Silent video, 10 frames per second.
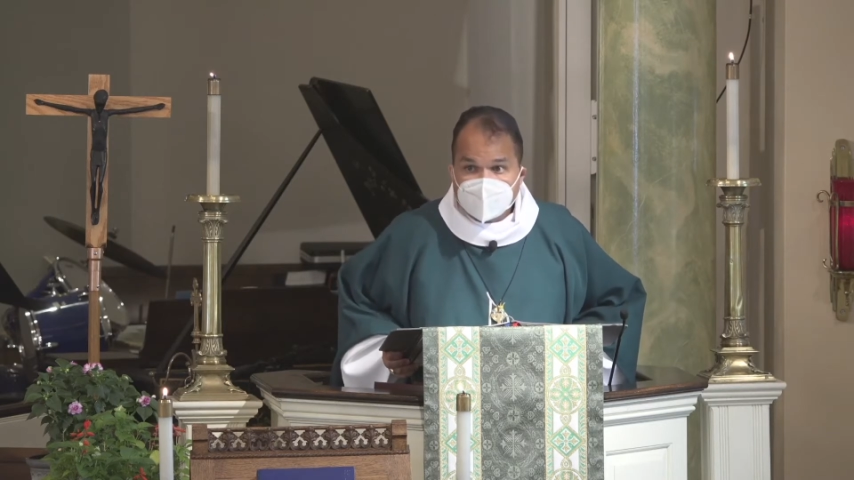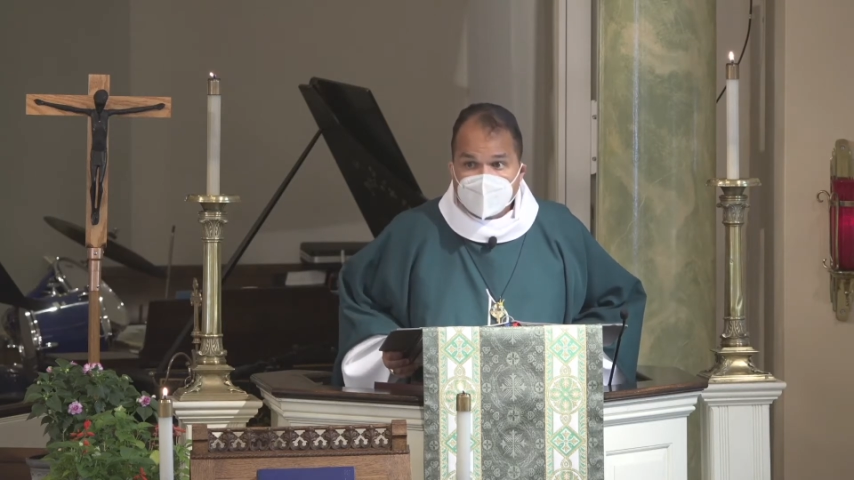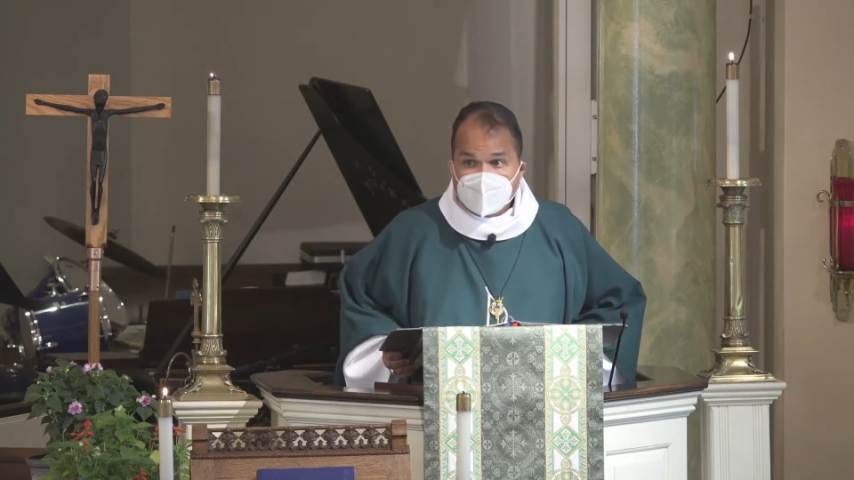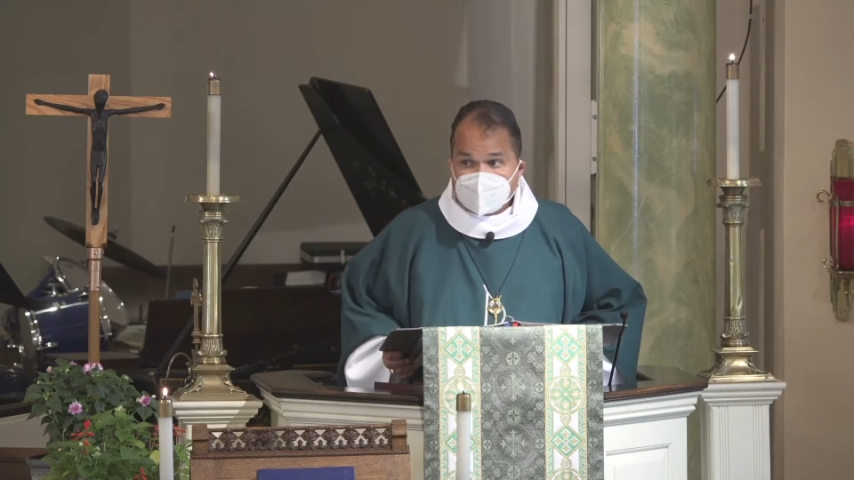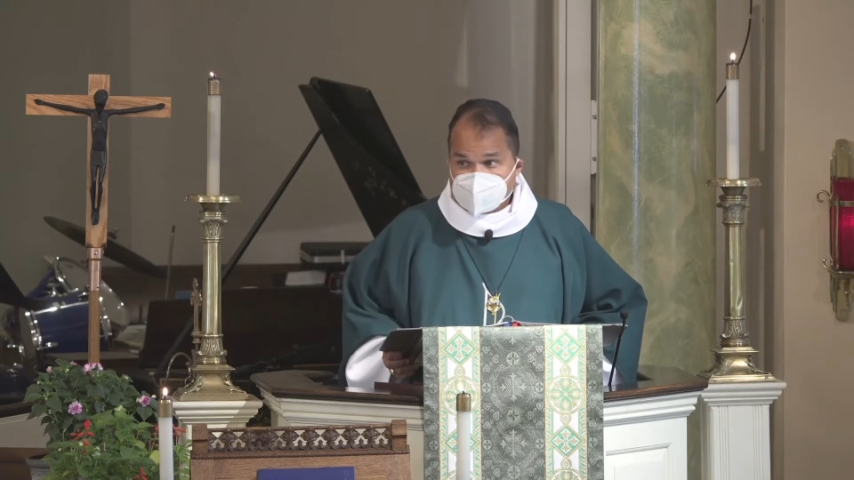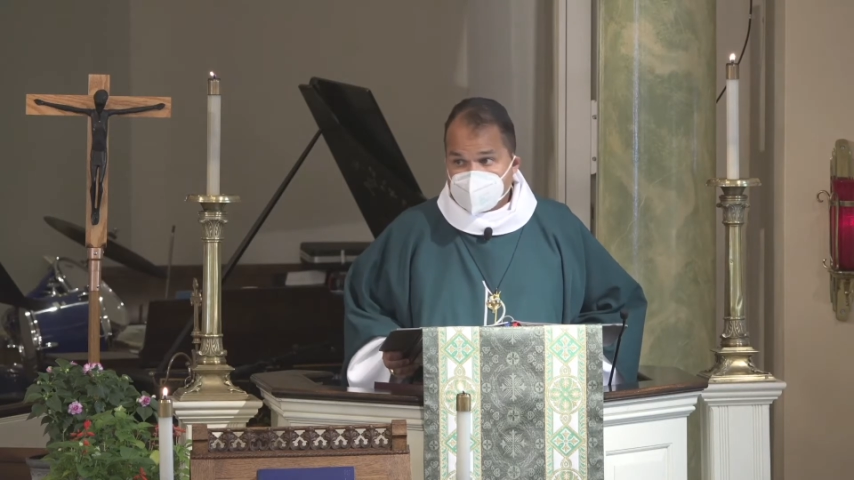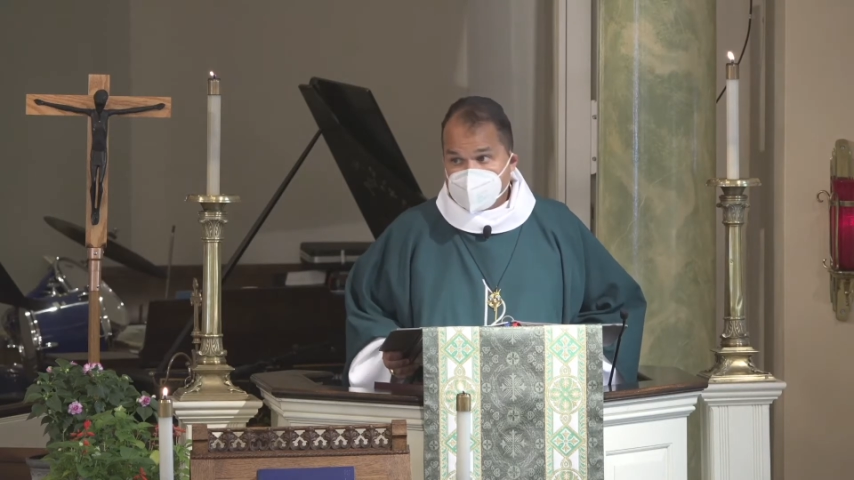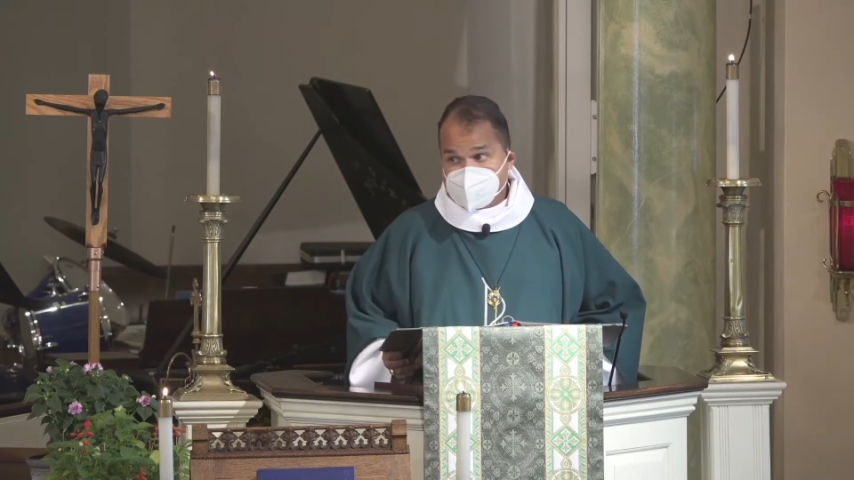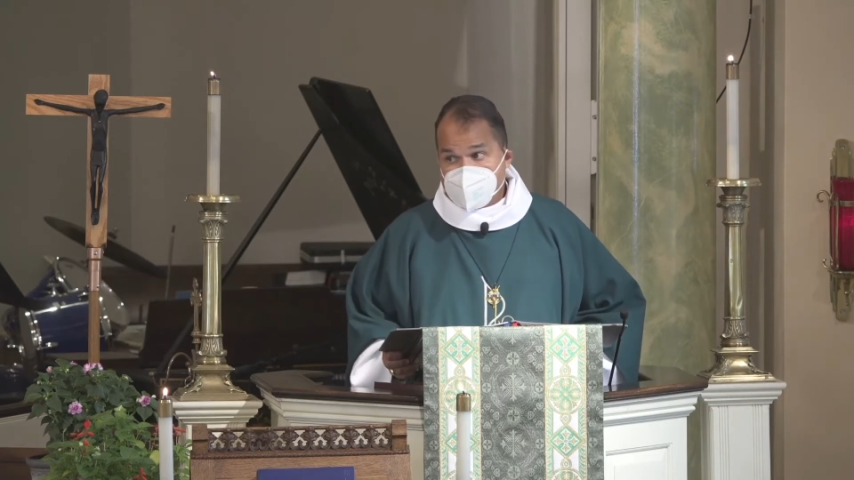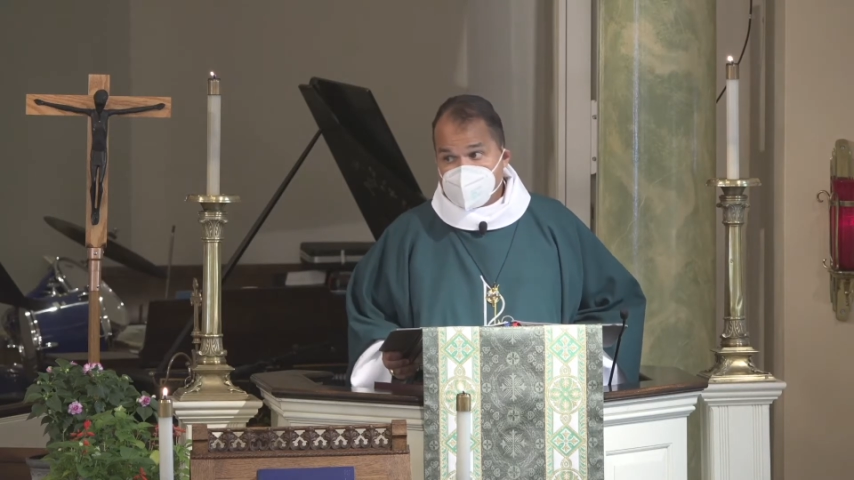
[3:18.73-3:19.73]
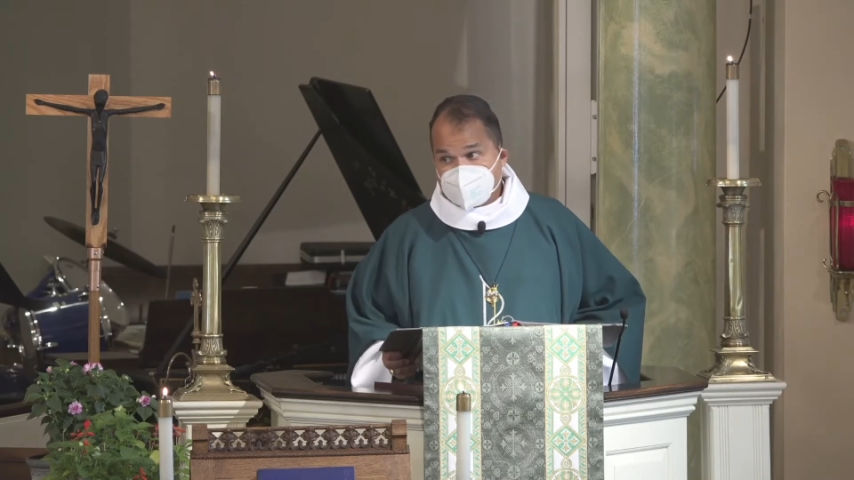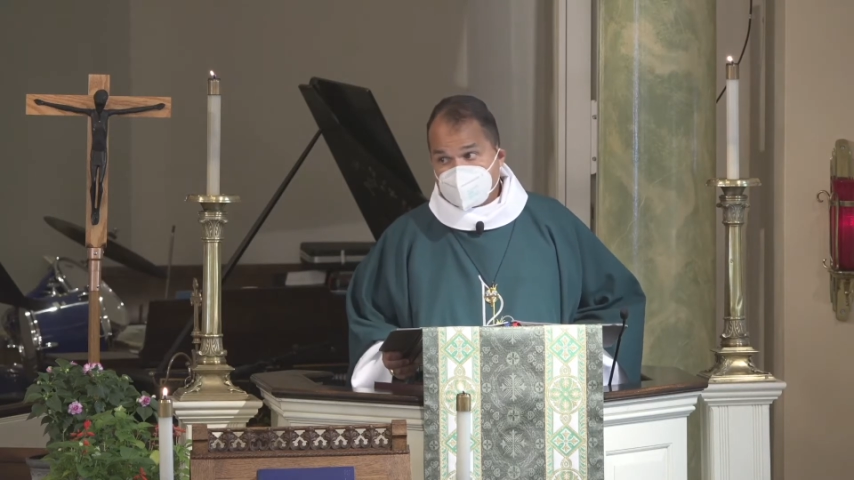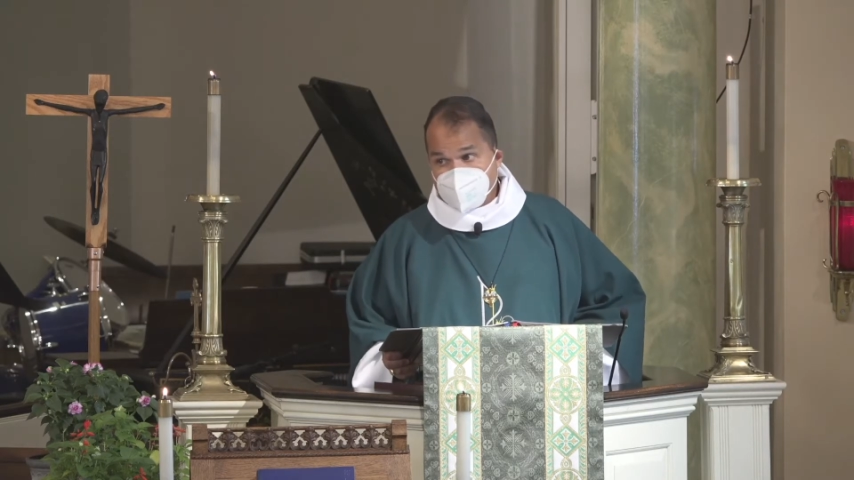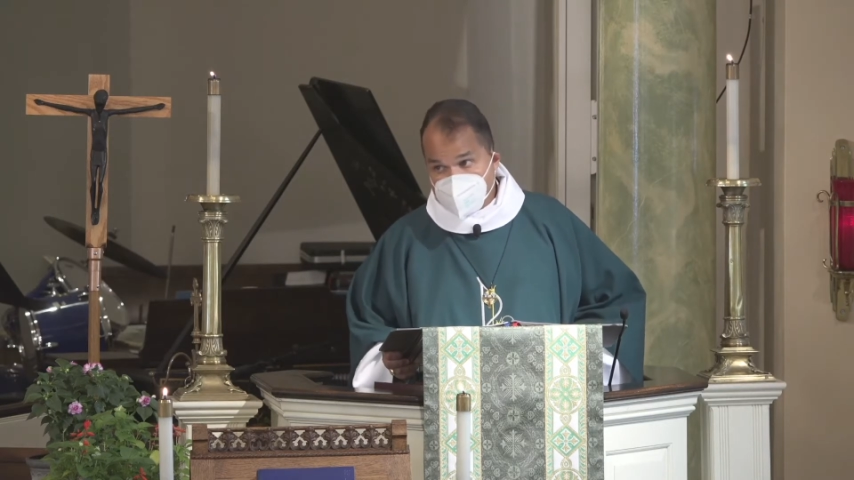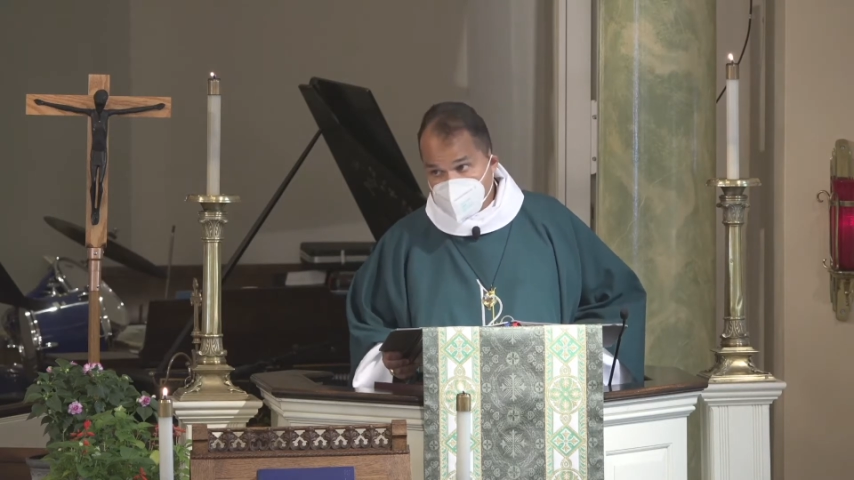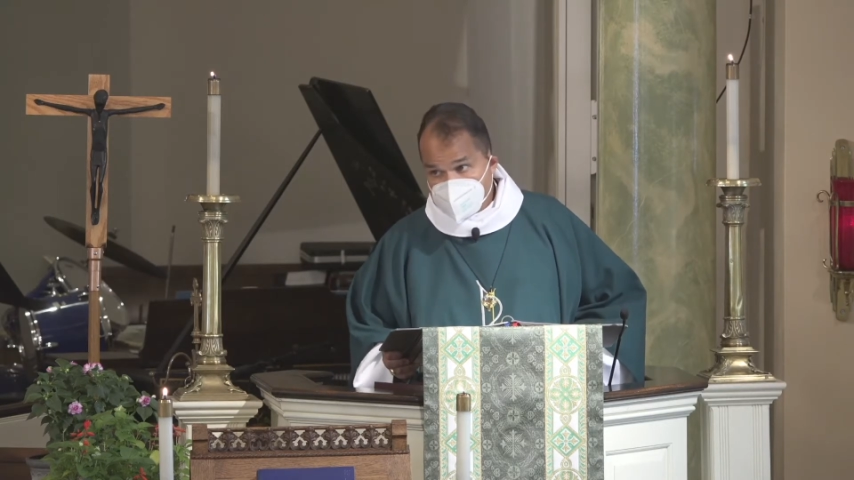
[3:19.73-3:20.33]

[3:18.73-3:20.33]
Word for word: and time to ask Sarah to